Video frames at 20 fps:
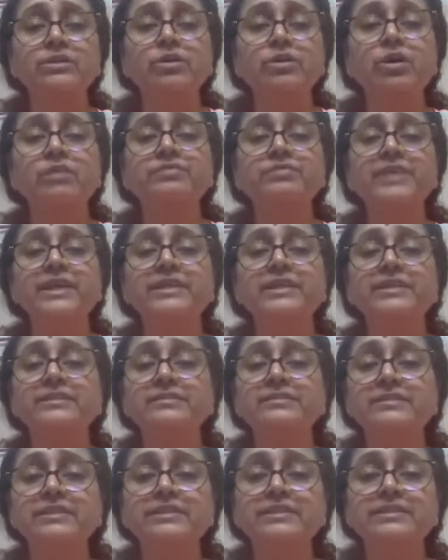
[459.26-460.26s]
of
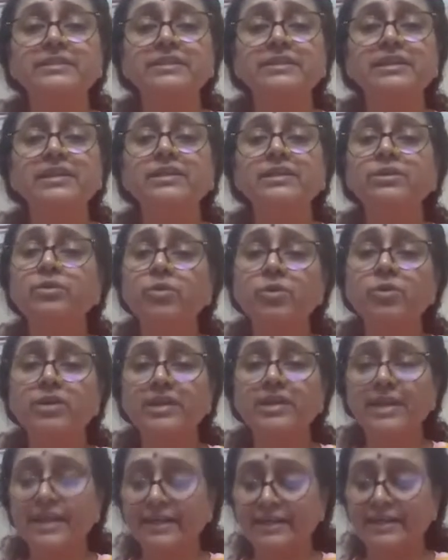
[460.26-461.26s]
NACT in
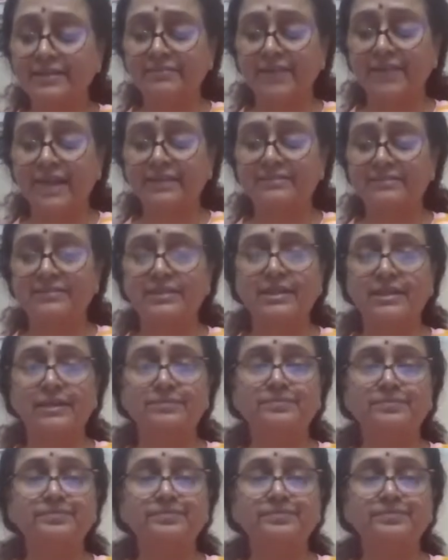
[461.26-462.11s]
node-negative axilla.